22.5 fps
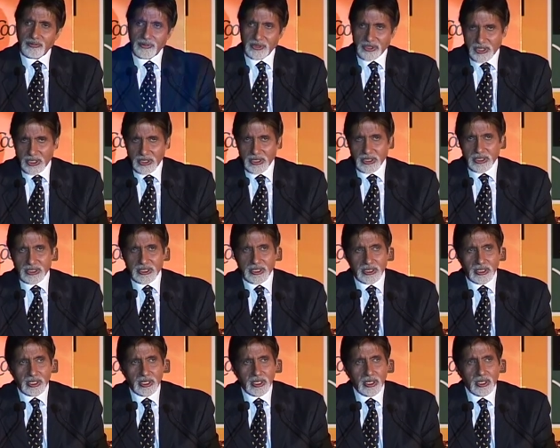the
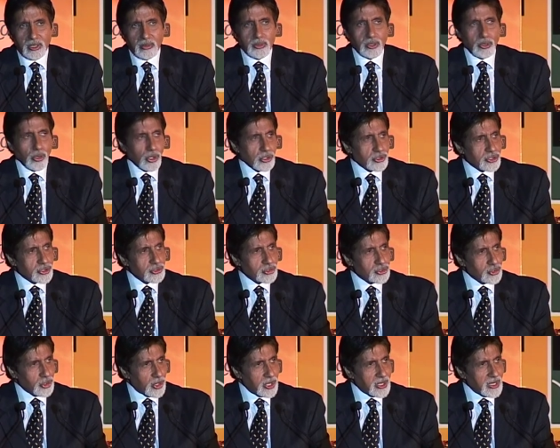fraternity will
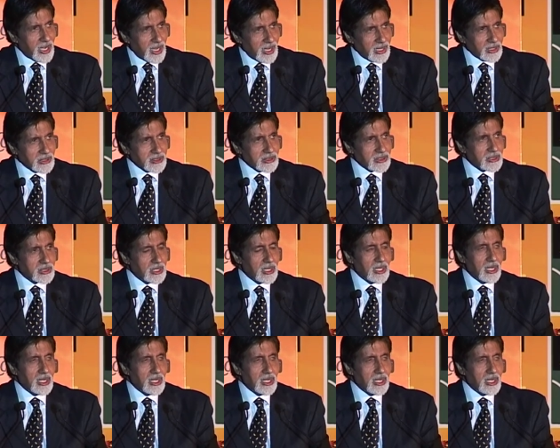also join hands.